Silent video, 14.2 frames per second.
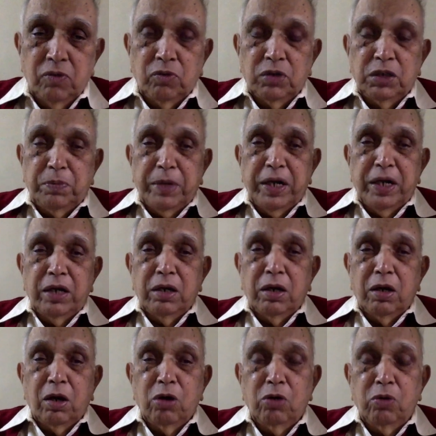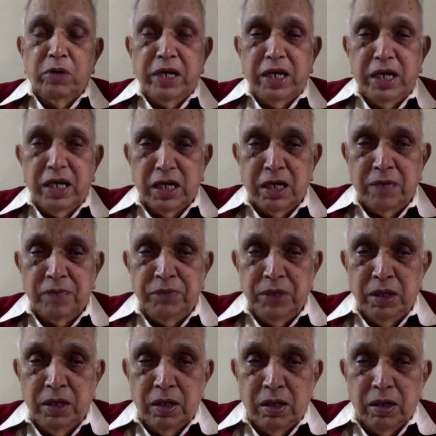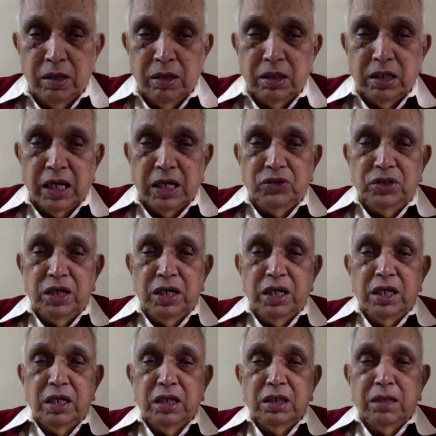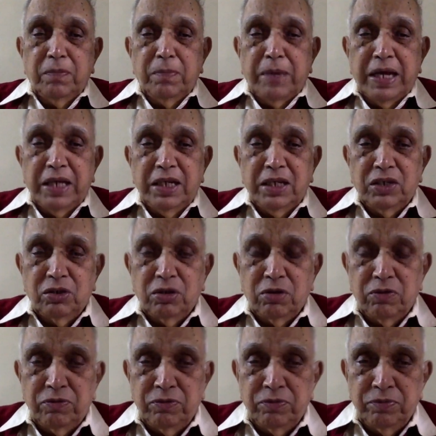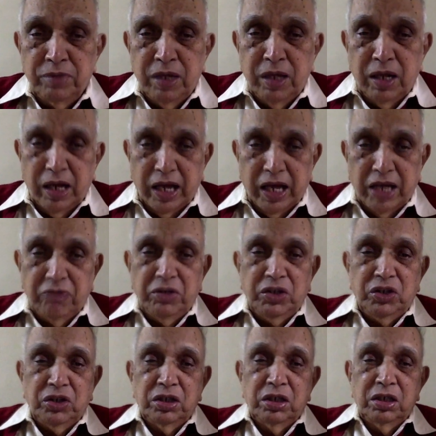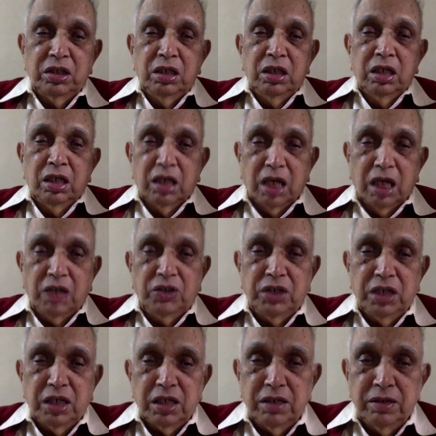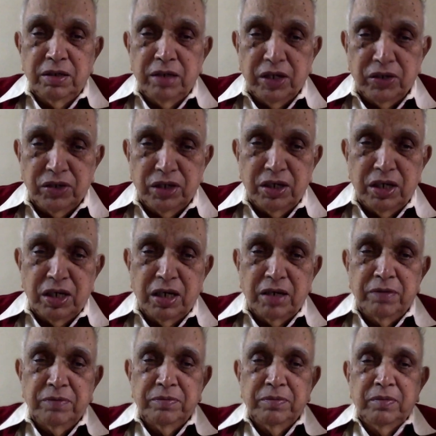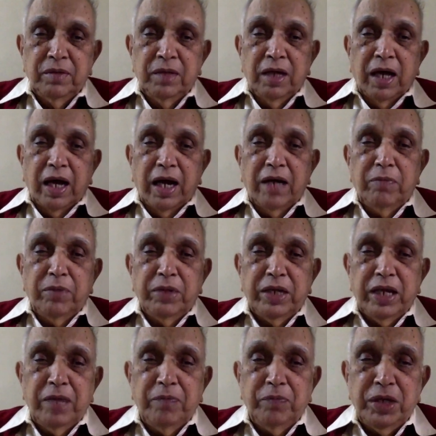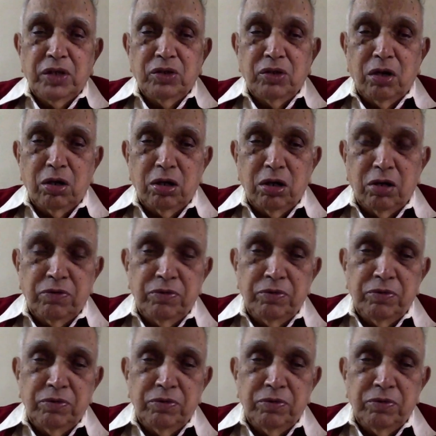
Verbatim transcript: spread all over India, transcending the barriers of language, culture, etc., and became a sort of